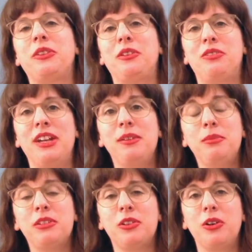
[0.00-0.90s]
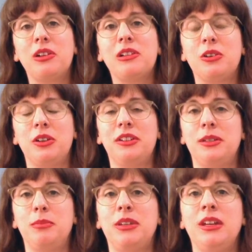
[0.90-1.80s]
the random circle
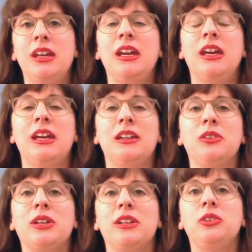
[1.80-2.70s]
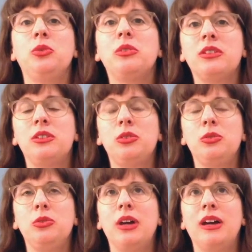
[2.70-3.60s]
concept, you can use it
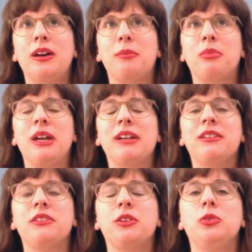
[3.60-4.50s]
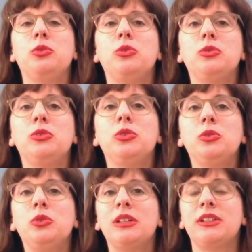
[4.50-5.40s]
to practice your
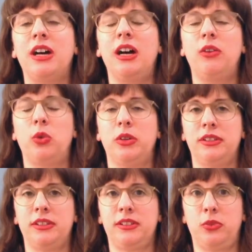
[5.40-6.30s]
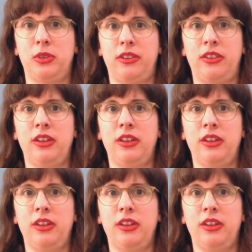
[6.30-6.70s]
new guitar voicings with.